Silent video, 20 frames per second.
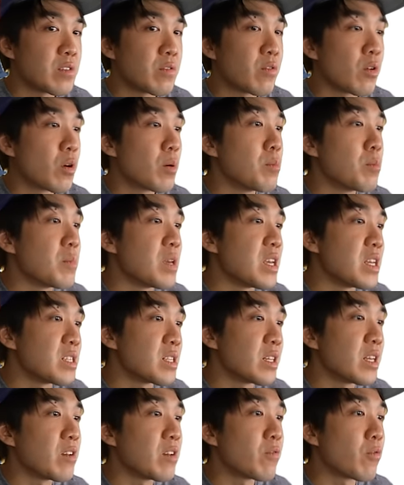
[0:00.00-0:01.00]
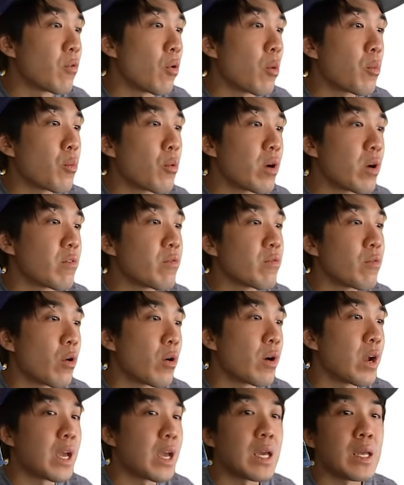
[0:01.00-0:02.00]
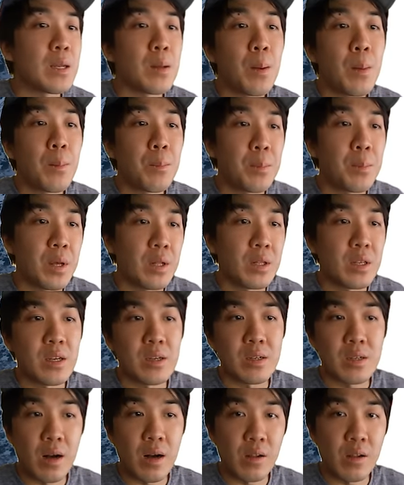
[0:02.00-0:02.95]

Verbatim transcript: for a measly $4.48 billion.